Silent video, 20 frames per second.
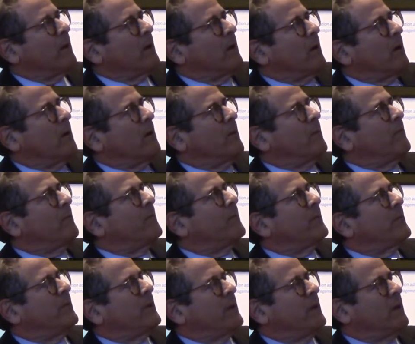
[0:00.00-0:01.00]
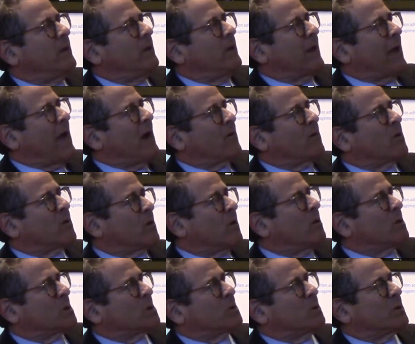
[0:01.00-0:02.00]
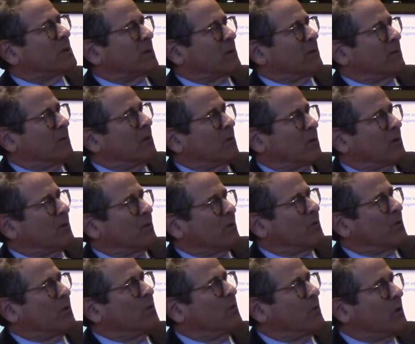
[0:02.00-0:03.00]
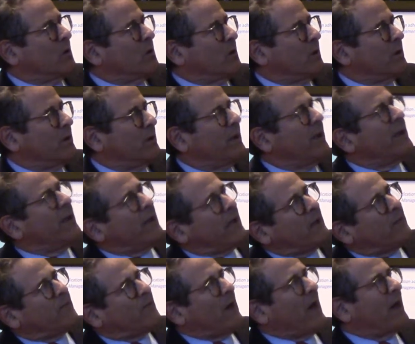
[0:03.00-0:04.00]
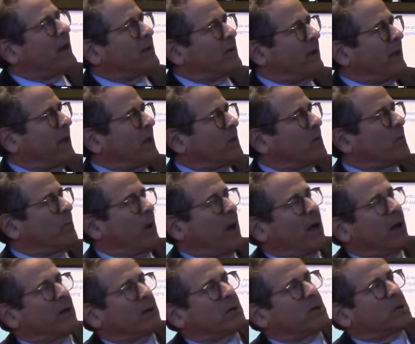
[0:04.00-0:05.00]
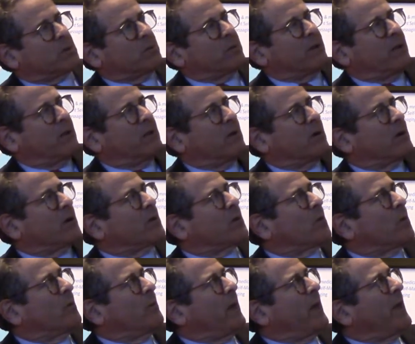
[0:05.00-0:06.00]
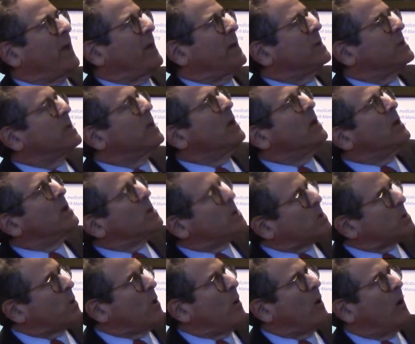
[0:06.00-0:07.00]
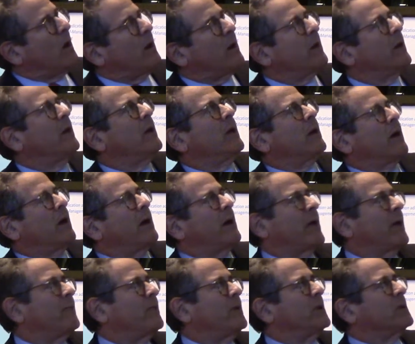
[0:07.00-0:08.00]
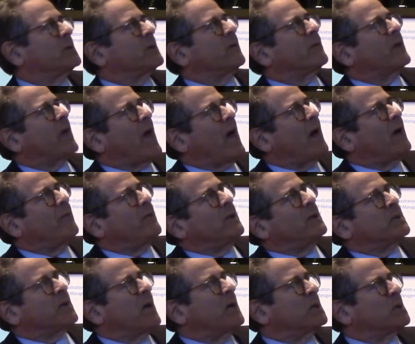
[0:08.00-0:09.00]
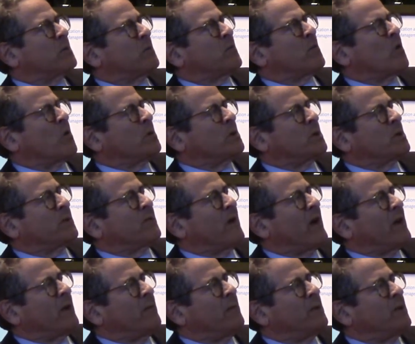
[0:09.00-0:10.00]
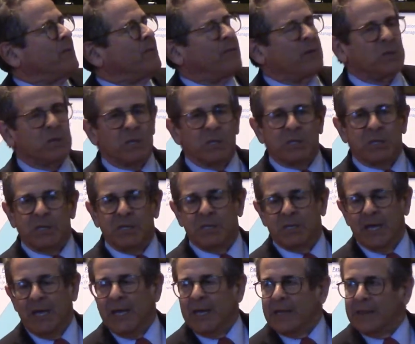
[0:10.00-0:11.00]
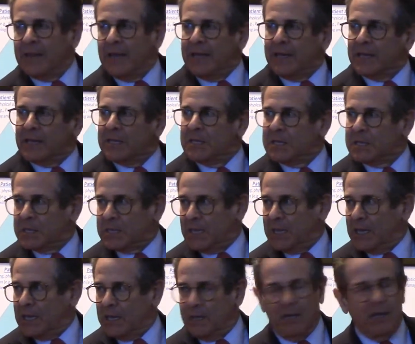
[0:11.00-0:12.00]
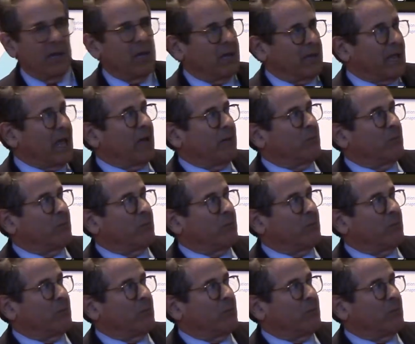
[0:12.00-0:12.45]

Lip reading: of the agriculturists too good. In fact, anthropologists, when they look at the remains, saw evidence of cavities, osteoporosis, vitamin deficiencies. They didn't see that